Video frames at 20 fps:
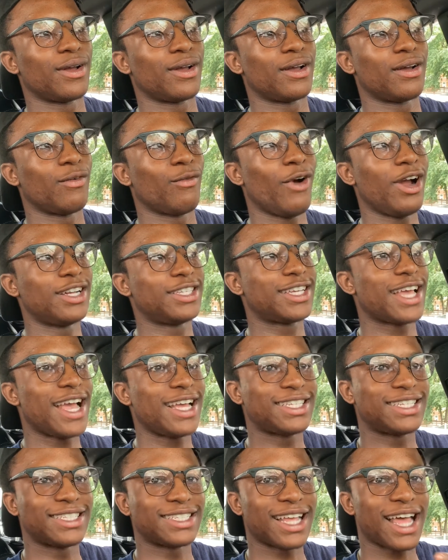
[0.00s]
Worst
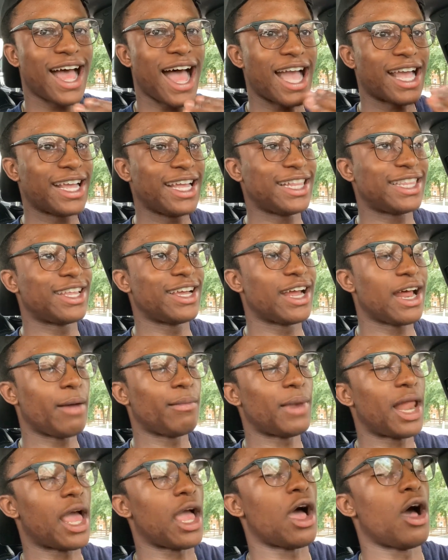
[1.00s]
case is I get there, I'm
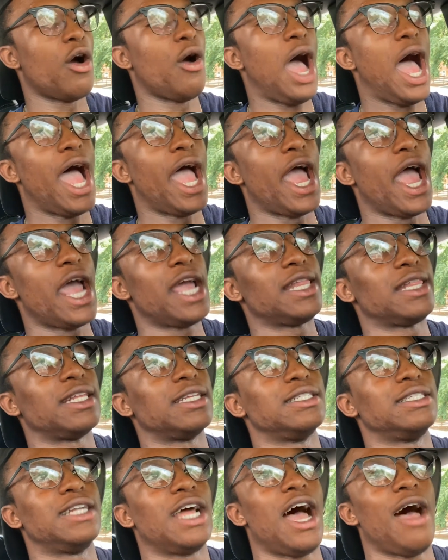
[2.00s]
like, oh, I hate this
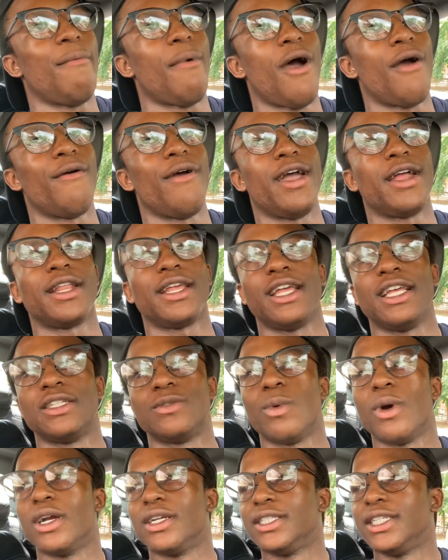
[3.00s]
job already. It's
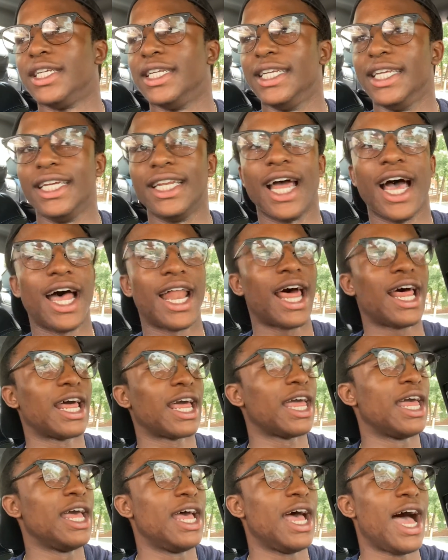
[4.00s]
worse than indeed. I
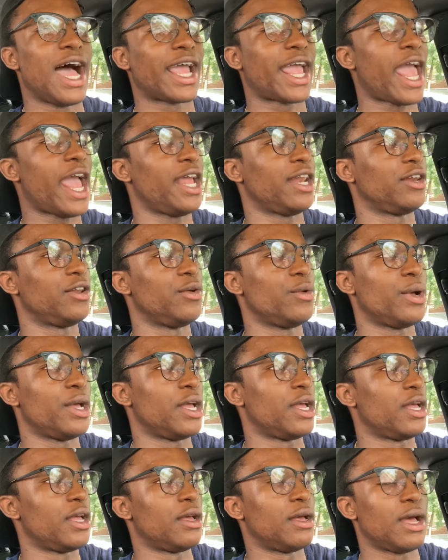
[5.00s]
can't do it.
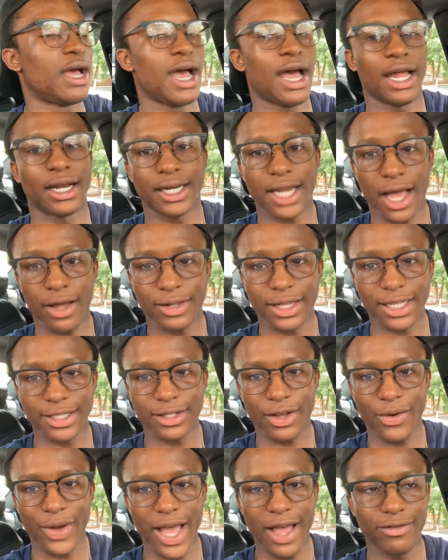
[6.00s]
I doubt that's
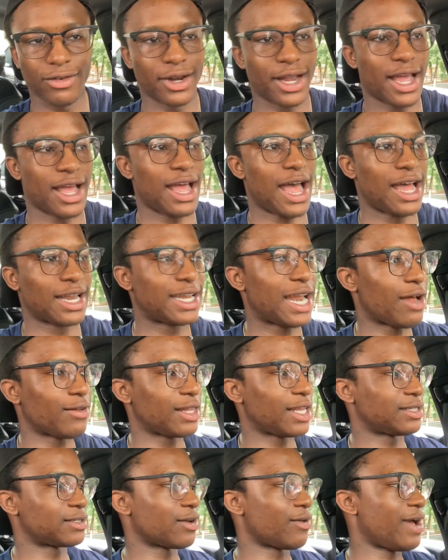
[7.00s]

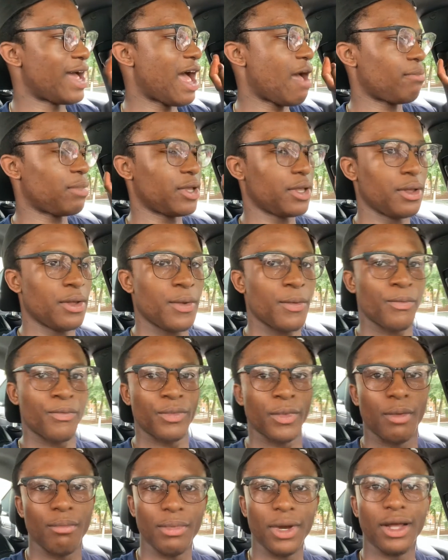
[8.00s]
gonna happen.
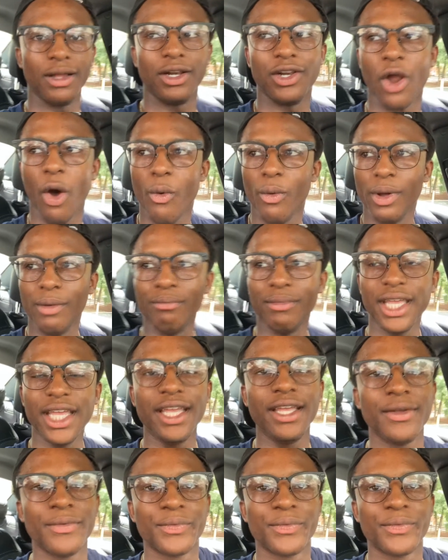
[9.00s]
But knowing me,